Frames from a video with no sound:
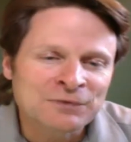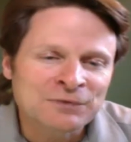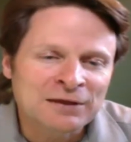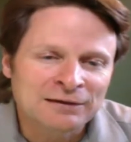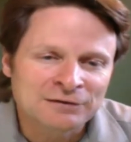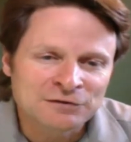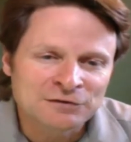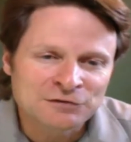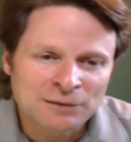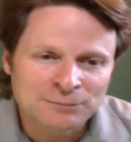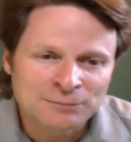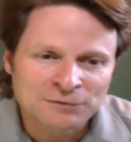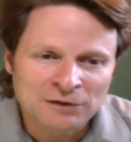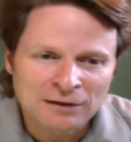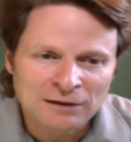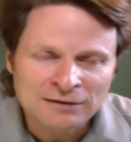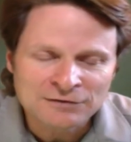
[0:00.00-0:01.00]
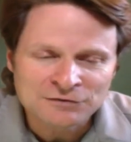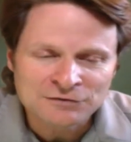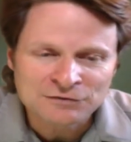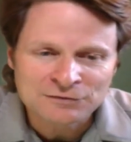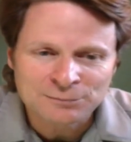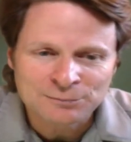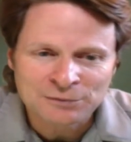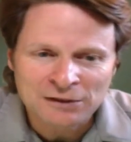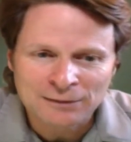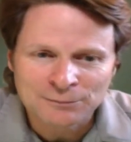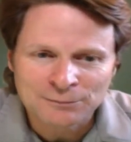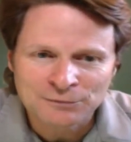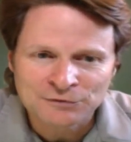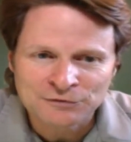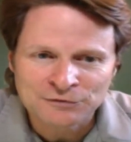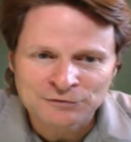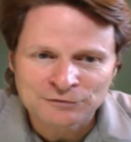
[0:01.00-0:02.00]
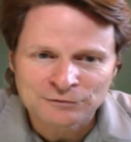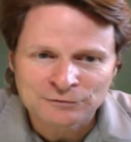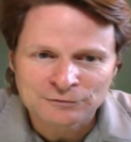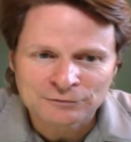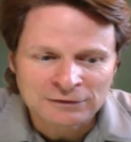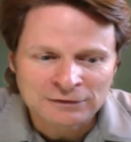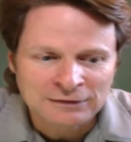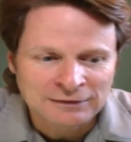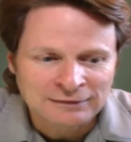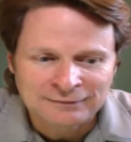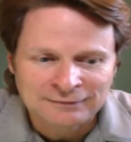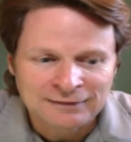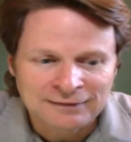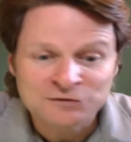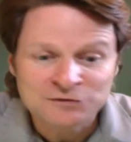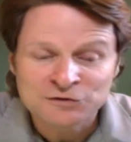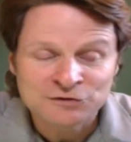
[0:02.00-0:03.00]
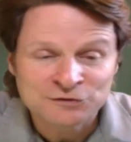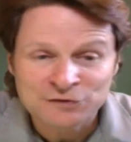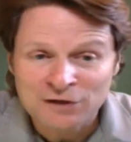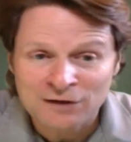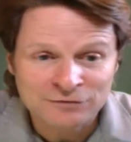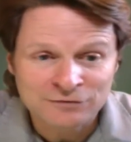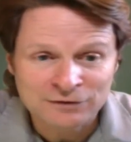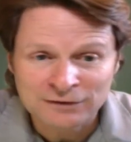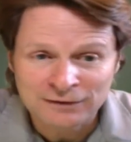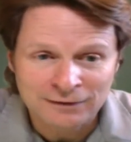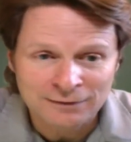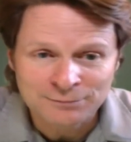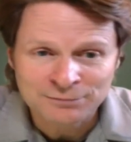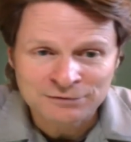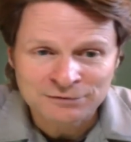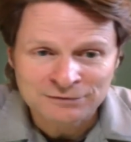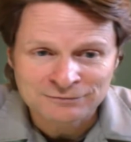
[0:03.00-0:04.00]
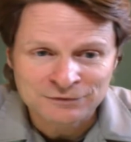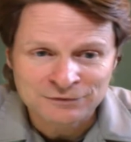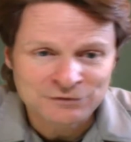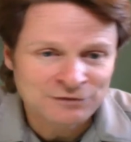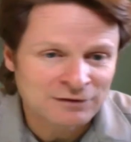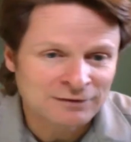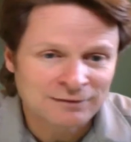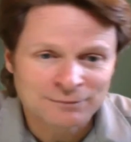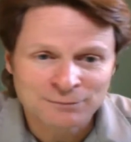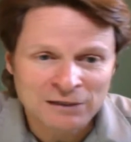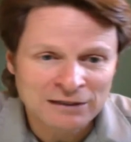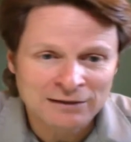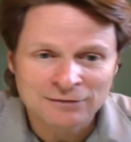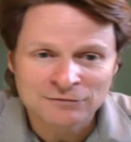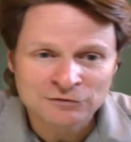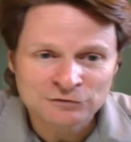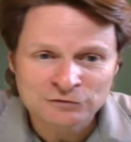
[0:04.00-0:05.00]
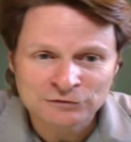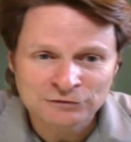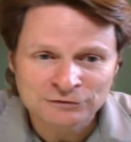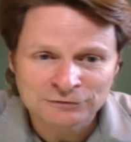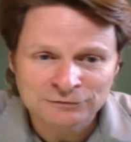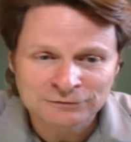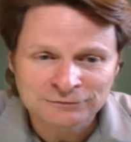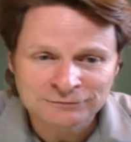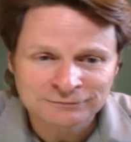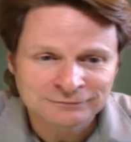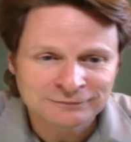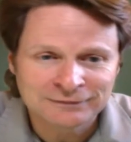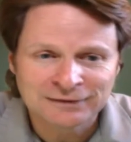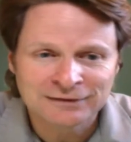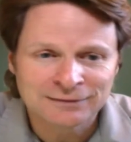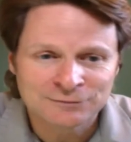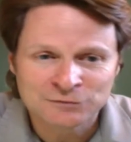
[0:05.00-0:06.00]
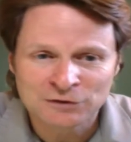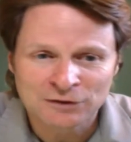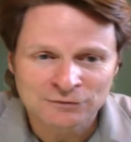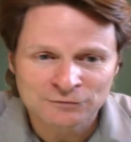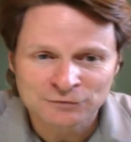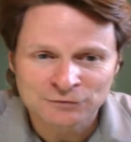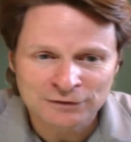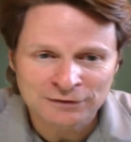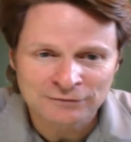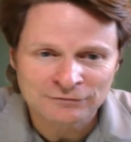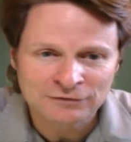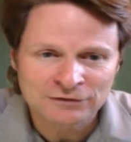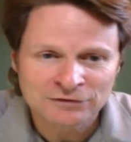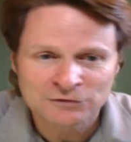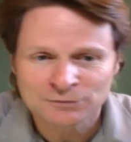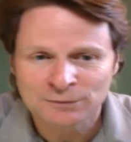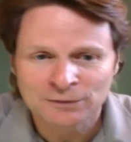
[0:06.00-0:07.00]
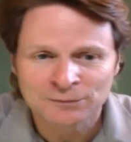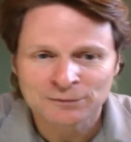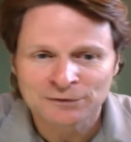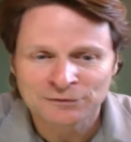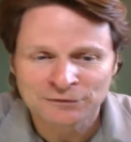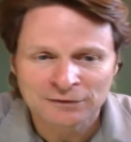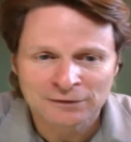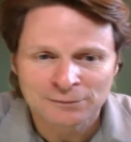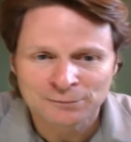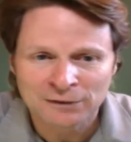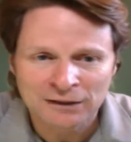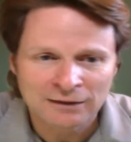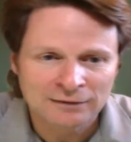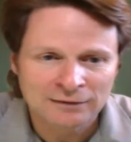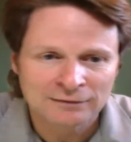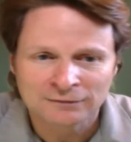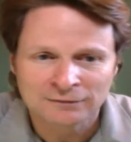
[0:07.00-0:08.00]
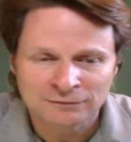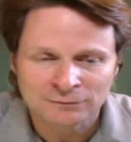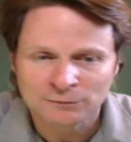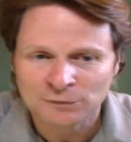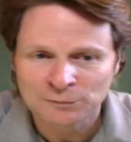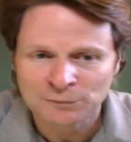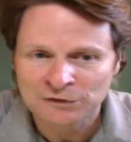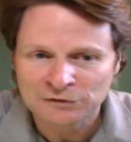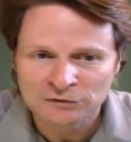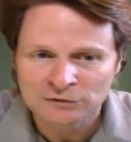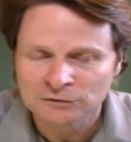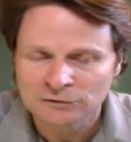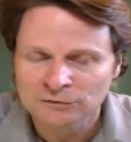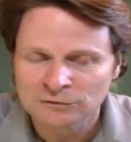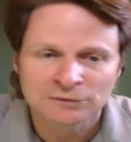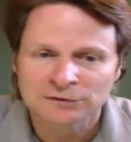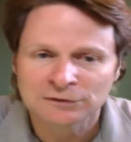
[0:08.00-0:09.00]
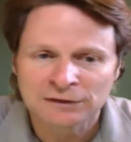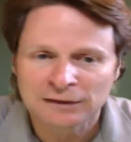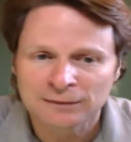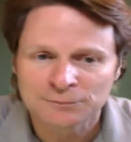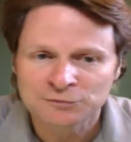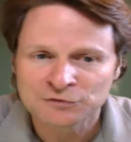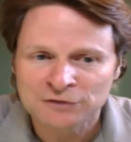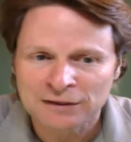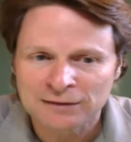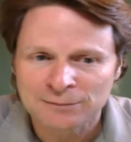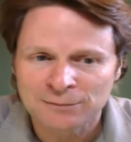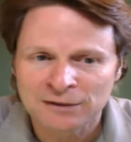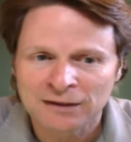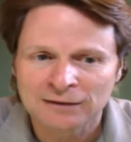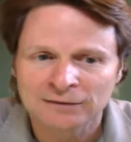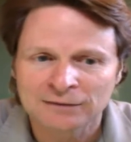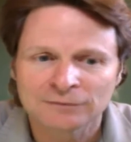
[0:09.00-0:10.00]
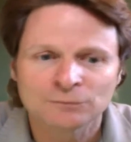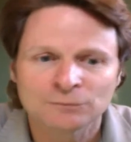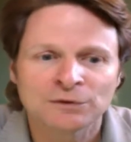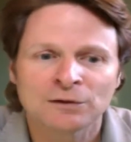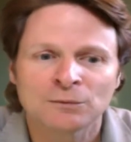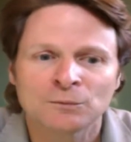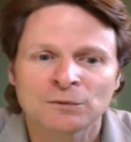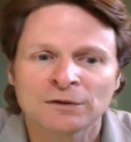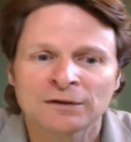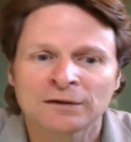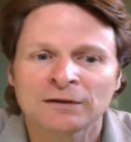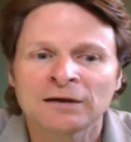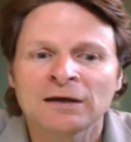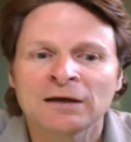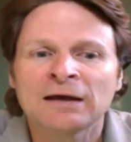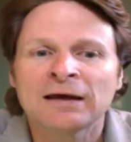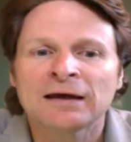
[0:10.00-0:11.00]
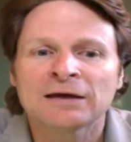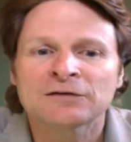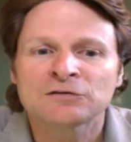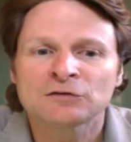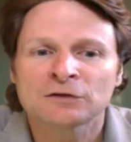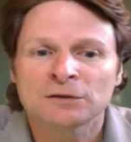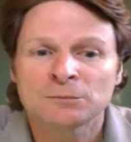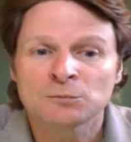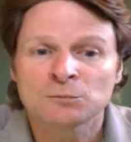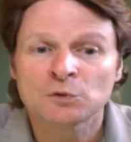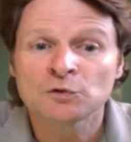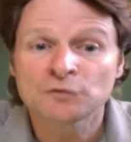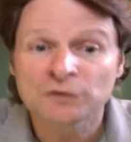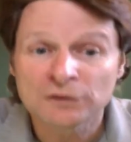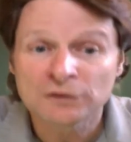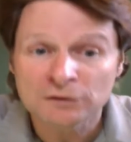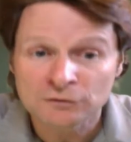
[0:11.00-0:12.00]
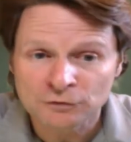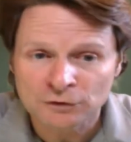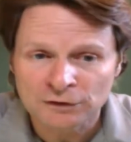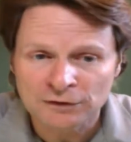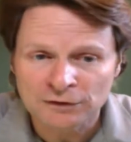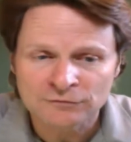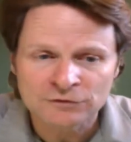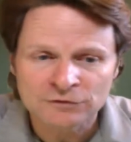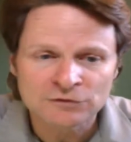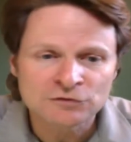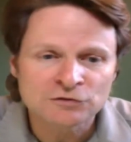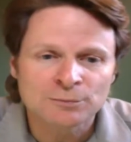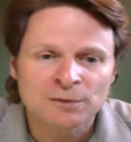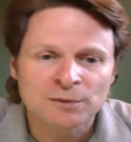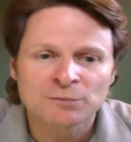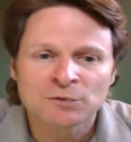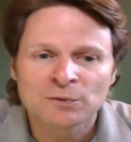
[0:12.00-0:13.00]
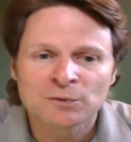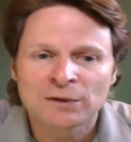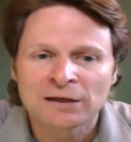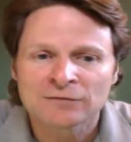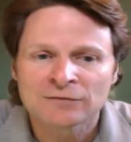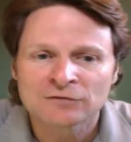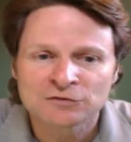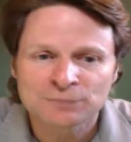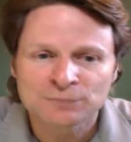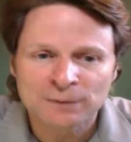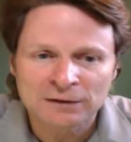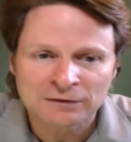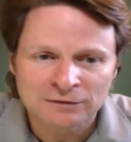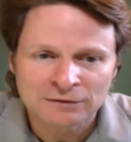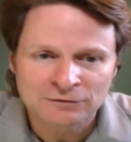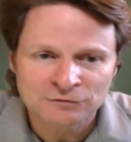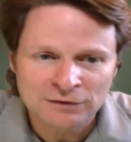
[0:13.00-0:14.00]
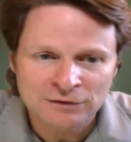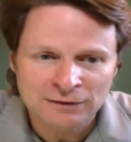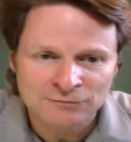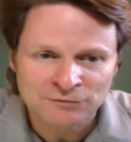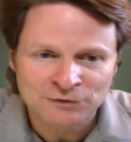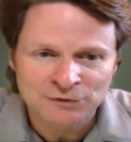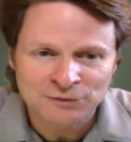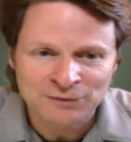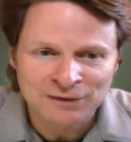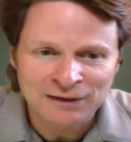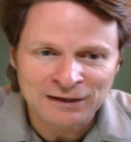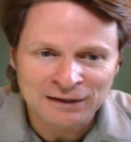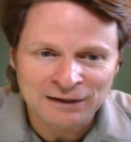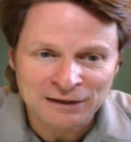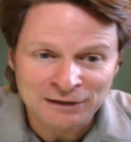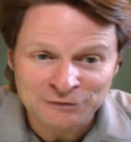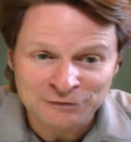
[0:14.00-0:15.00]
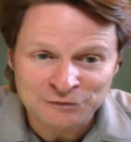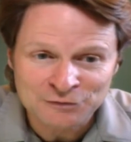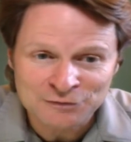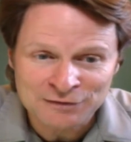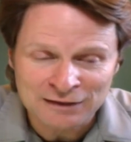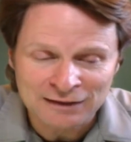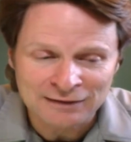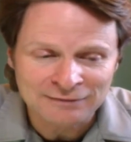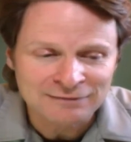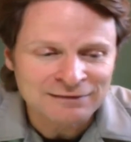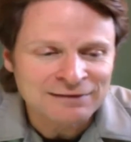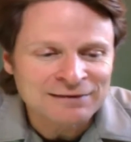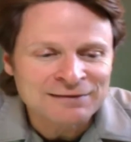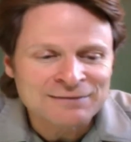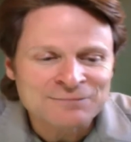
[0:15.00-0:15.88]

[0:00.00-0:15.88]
And it's up to us to be able to not just cover it up, which I think many of us do when it comes on forgiveness. We don't want to think about it, or when we do, we get upset about it. We don't want to actually move into forgiveness, or maybe we haven't spent enough time figuring out how to do that.